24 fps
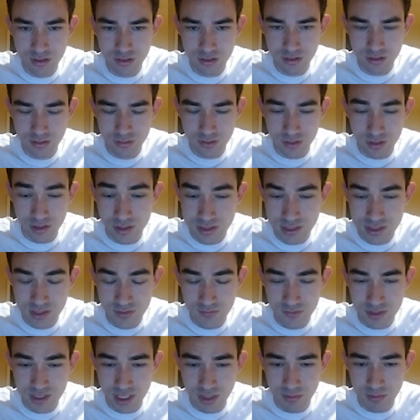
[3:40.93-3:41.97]
He doesn't even
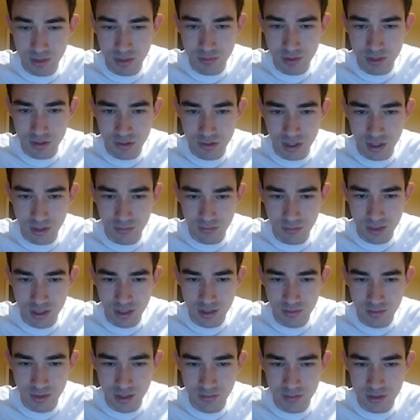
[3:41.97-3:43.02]
take my bit. Okay, I'm going to
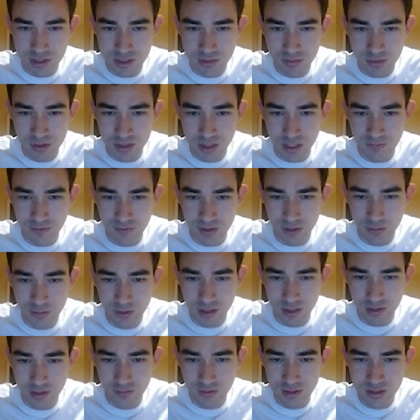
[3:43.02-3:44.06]
keep that bishop alive. I don't want
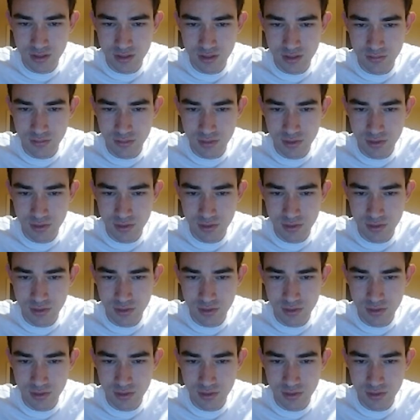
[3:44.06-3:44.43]
to give it to him.